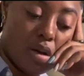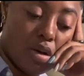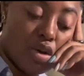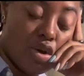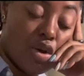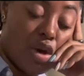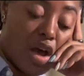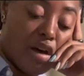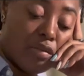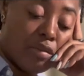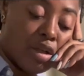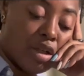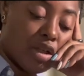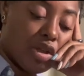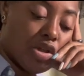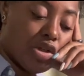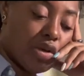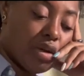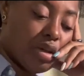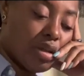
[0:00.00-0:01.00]
You have many
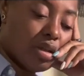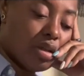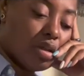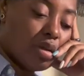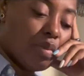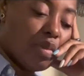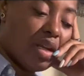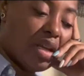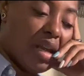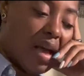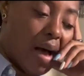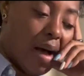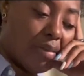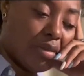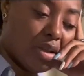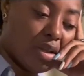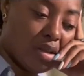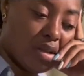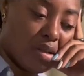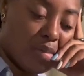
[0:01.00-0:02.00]
choices or many
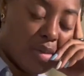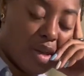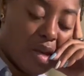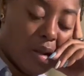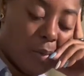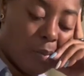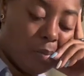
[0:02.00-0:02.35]
options to make